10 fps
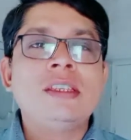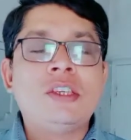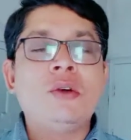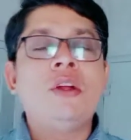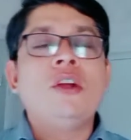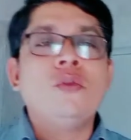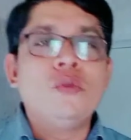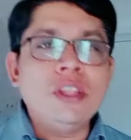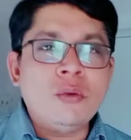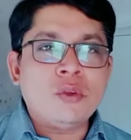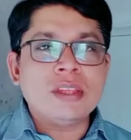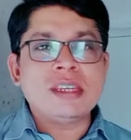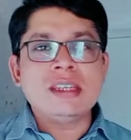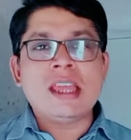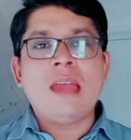So without
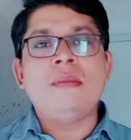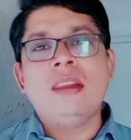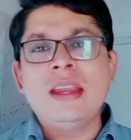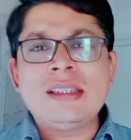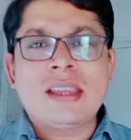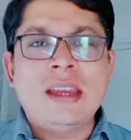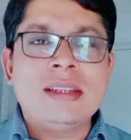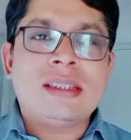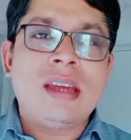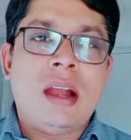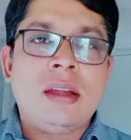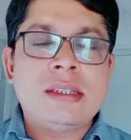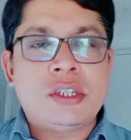wasting time, let's get started.